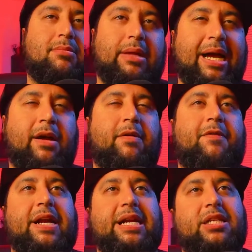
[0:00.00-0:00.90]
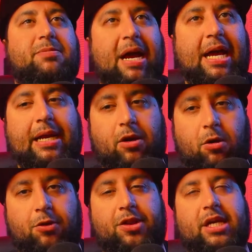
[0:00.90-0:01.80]
not everything is bad in
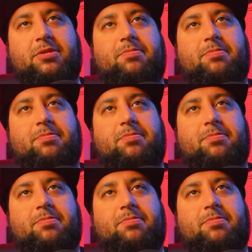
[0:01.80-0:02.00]
all this,